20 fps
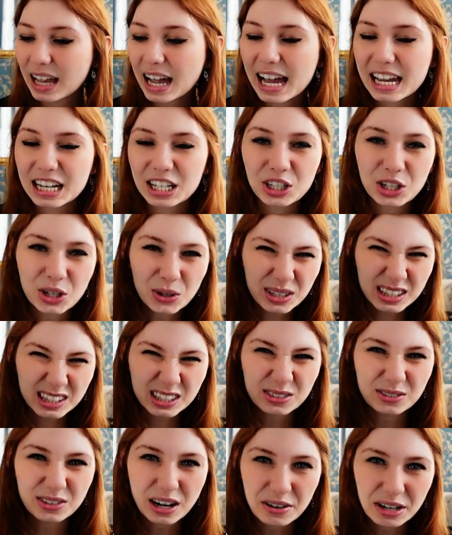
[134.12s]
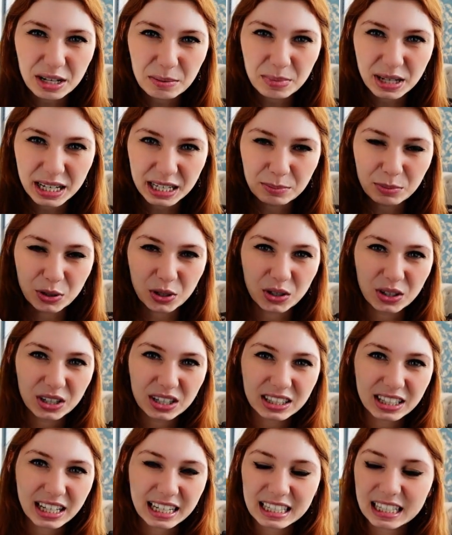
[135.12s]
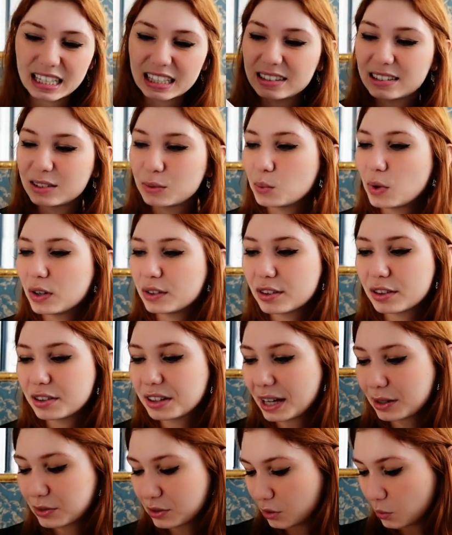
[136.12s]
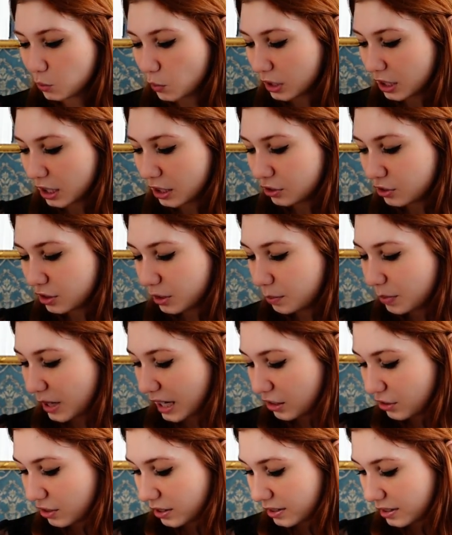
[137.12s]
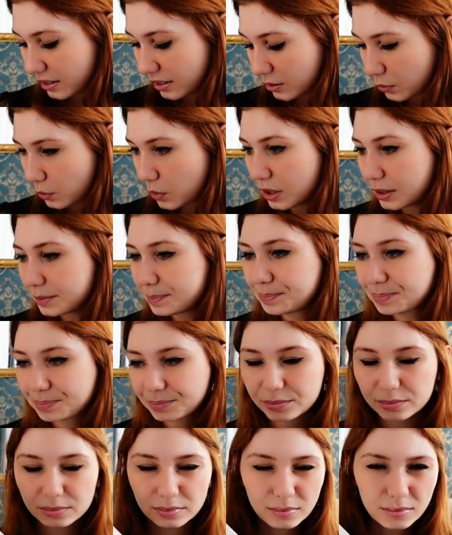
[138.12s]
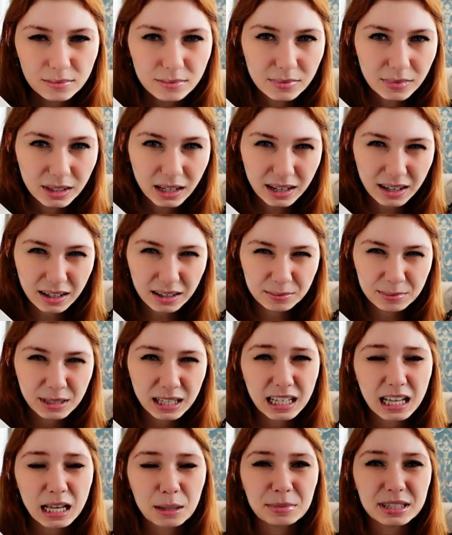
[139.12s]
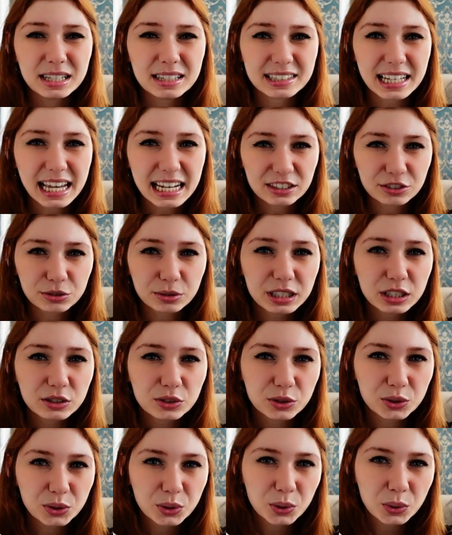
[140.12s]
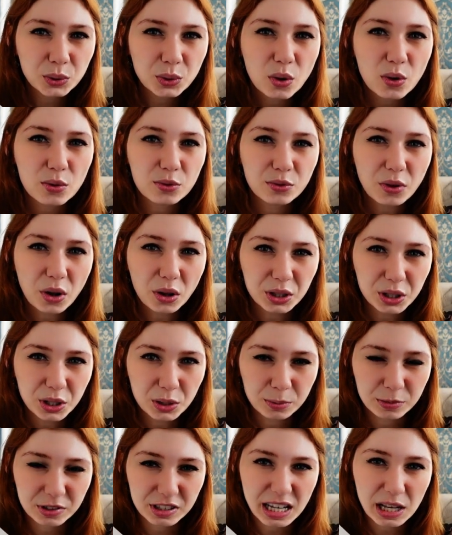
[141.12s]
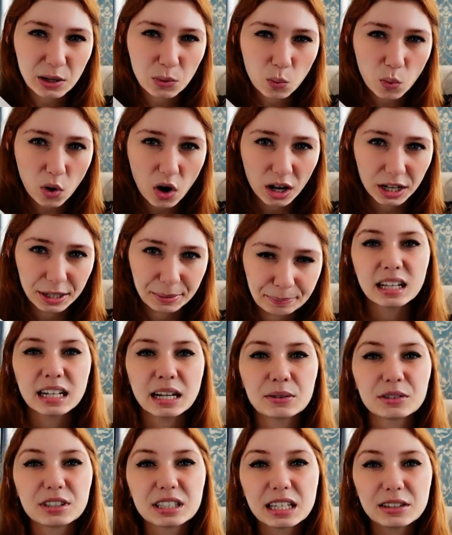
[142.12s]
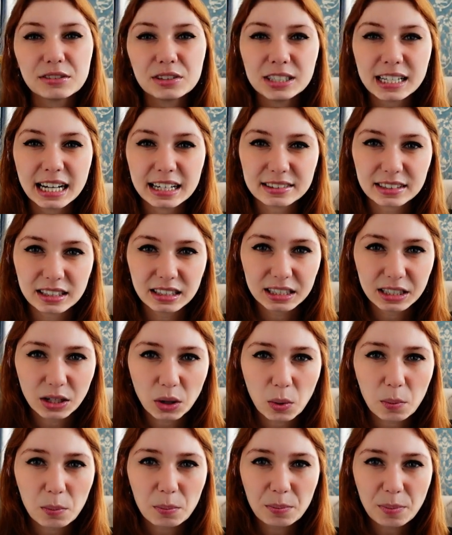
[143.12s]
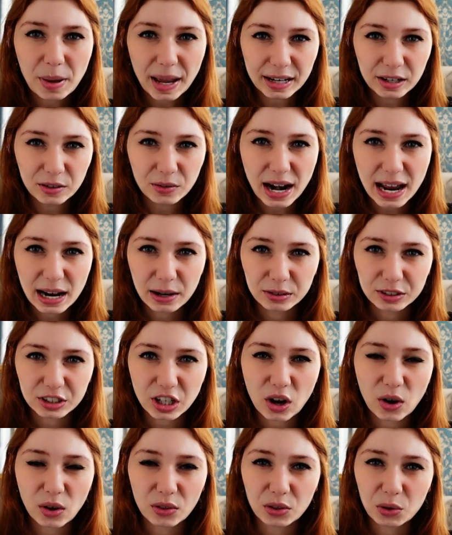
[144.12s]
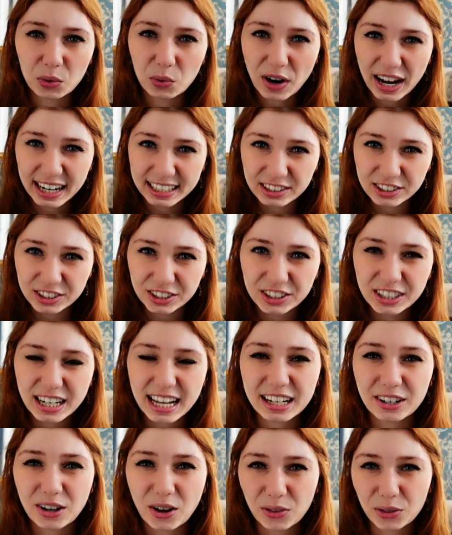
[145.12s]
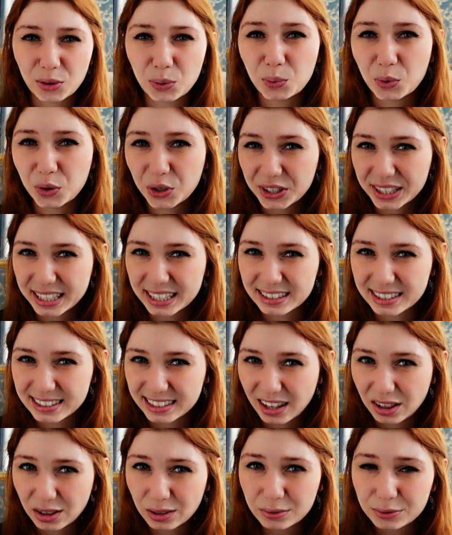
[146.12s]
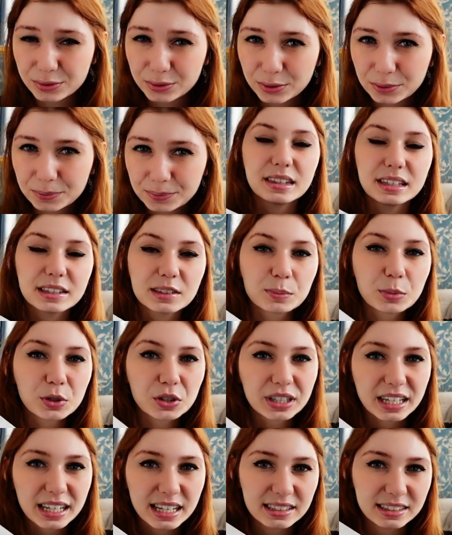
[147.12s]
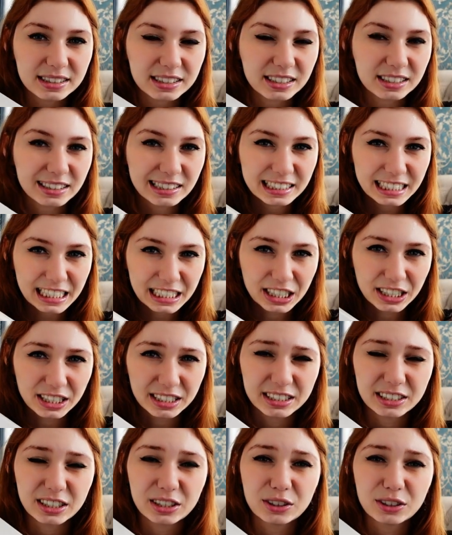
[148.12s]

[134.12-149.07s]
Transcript: I know it's a very big book, like it's 1,100 pages, this one, but it's actually 2 volumes in one. Now, to give you guys a little background on the writer and on the work itself, this book is considered